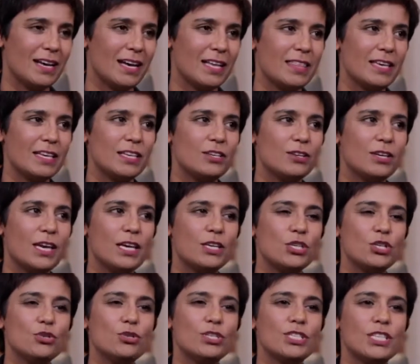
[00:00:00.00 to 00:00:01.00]
I think you get
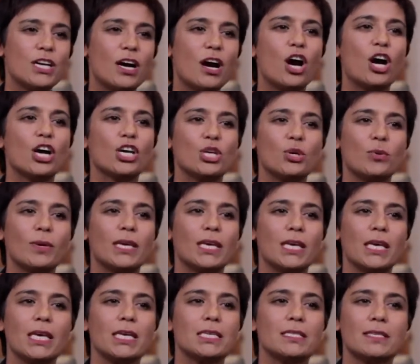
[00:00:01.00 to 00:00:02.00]
used to arguing
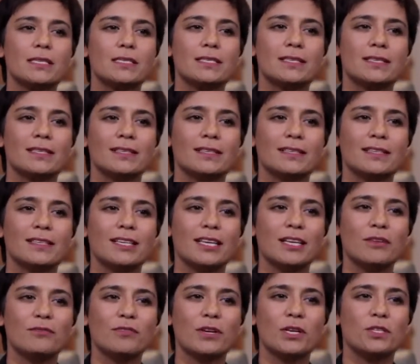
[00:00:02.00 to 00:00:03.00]
cases
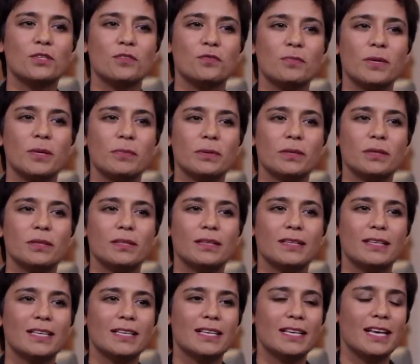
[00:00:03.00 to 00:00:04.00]
in front of people
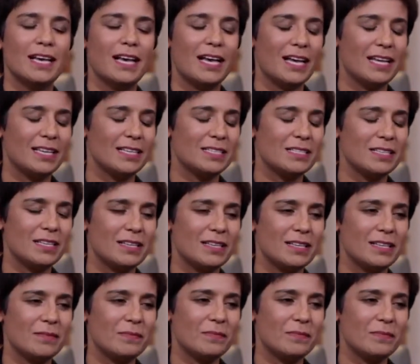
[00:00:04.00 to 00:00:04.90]
and